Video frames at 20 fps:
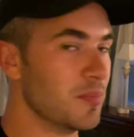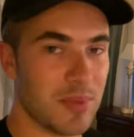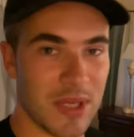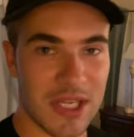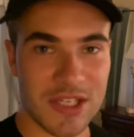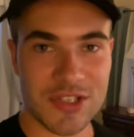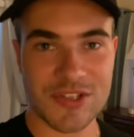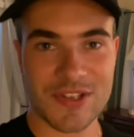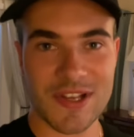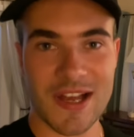
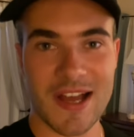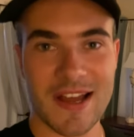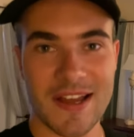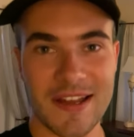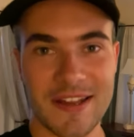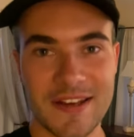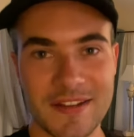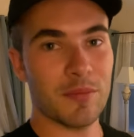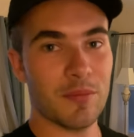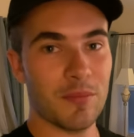
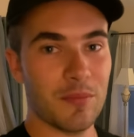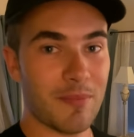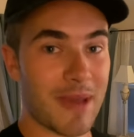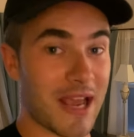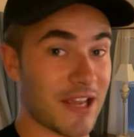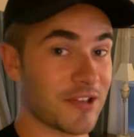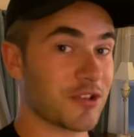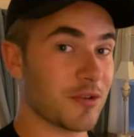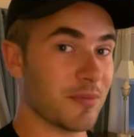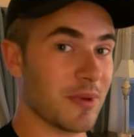beachside,
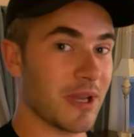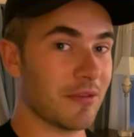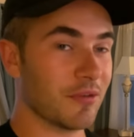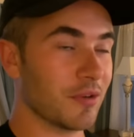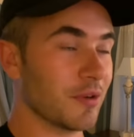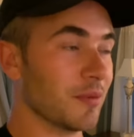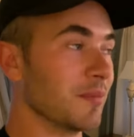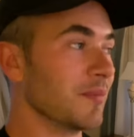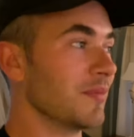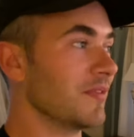master
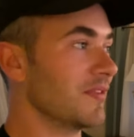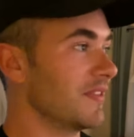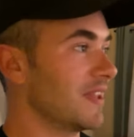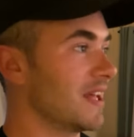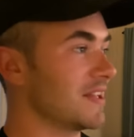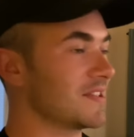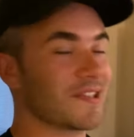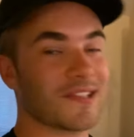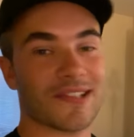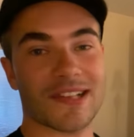bedroom.
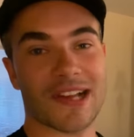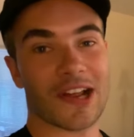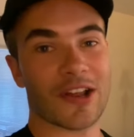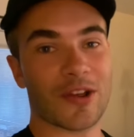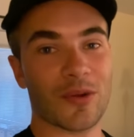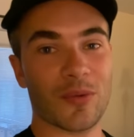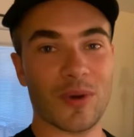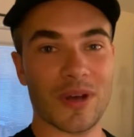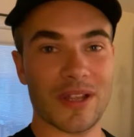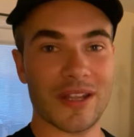That's
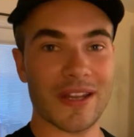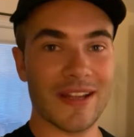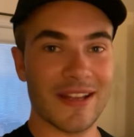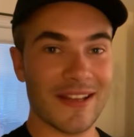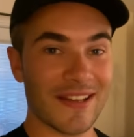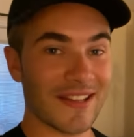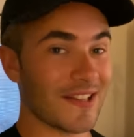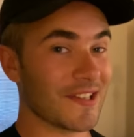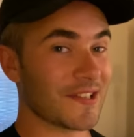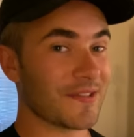exactly what
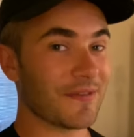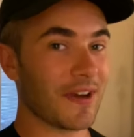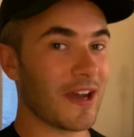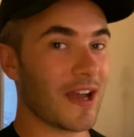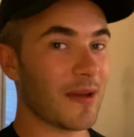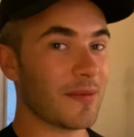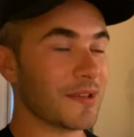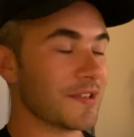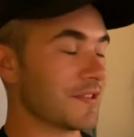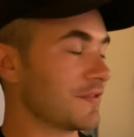this
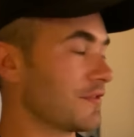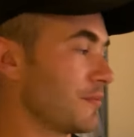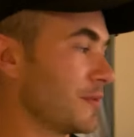vibe is for